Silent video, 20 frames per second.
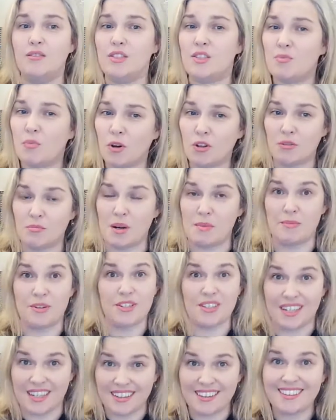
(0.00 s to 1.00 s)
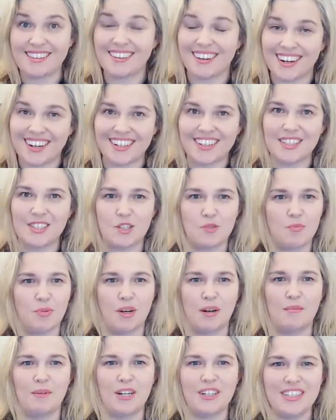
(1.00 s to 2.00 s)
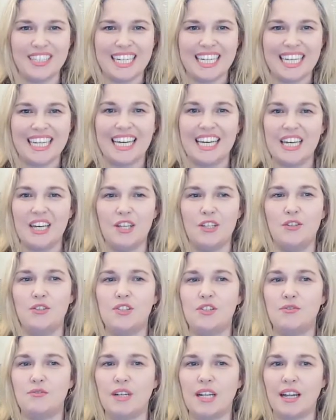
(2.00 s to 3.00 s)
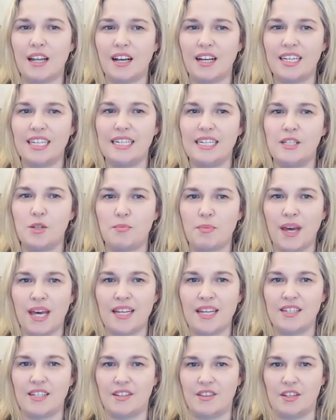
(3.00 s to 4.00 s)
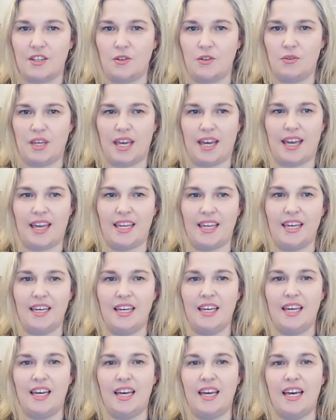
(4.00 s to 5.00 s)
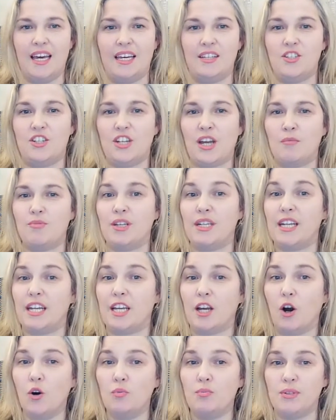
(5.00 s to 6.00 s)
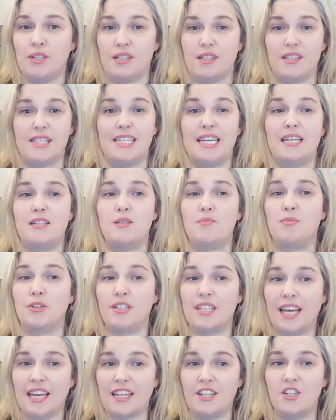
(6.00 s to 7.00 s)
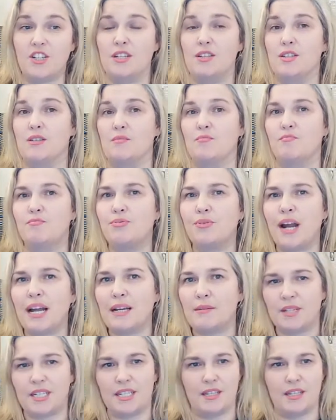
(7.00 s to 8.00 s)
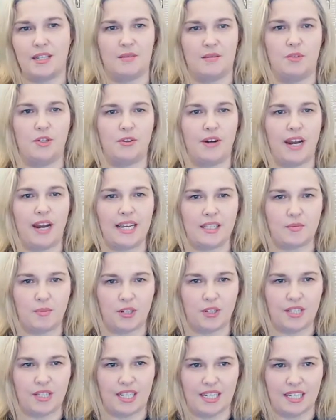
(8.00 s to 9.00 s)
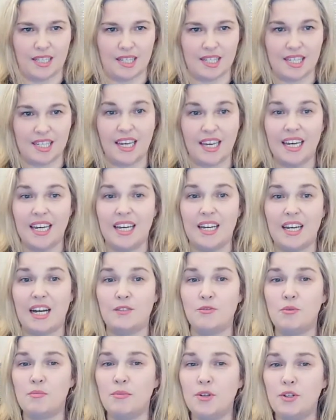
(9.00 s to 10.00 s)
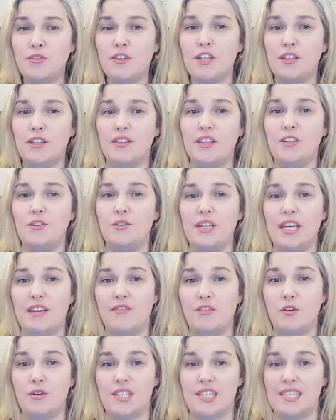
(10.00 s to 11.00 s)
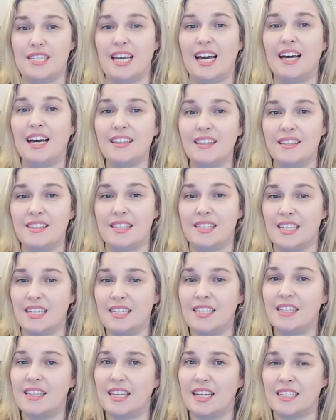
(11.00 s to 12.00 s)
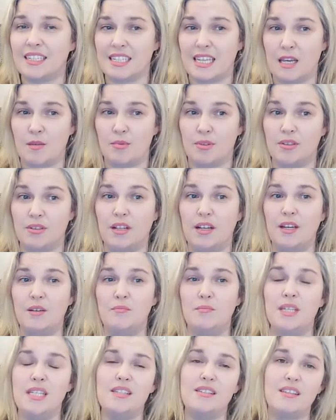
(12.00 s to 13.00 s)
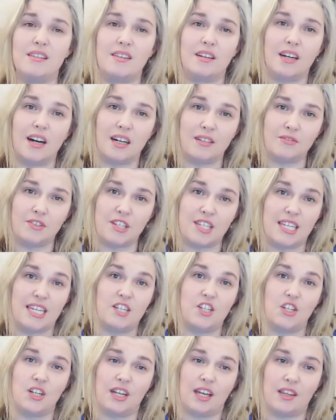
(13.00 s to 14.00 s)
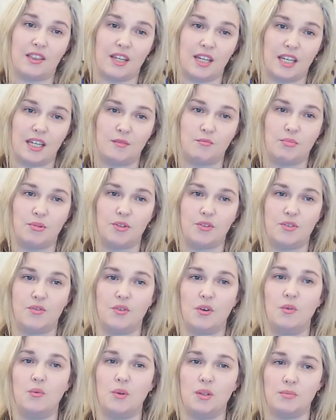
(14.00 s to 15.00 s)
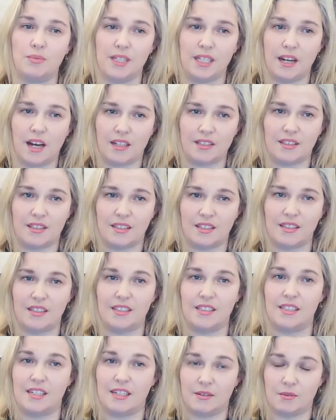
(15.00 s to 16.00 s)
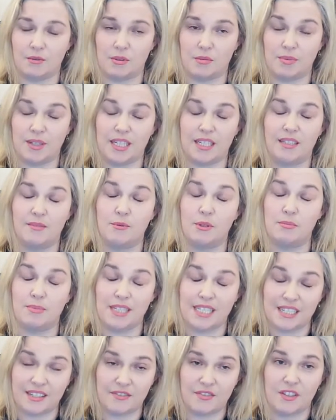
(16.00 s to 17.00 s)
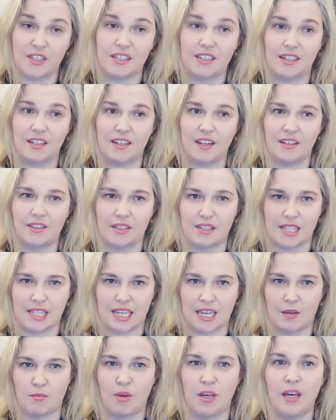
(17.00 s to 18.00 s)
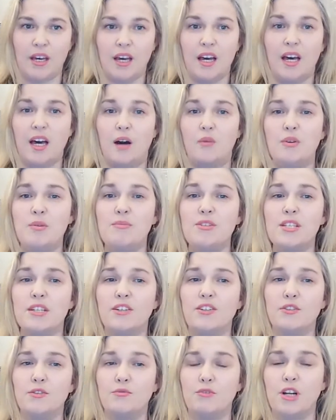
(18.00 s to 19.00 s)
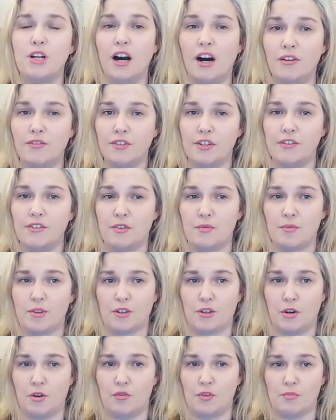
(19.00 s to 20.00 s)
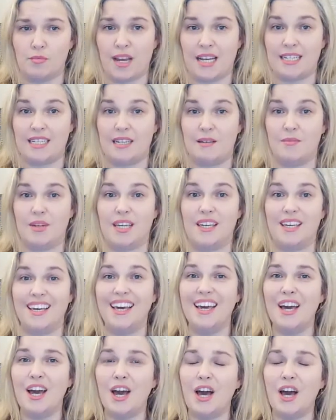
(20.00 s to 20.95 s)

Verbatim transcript: Smaller member states, Ireland primarily, used to rely and depend on the UK championing openness, less protectionism, pragmatism, your expertise. And removing the UK voice at the seat at that table means that the conversation and the inputs will be not will be will be different and not the same. And we must look at the recovery from the COVID pandemic.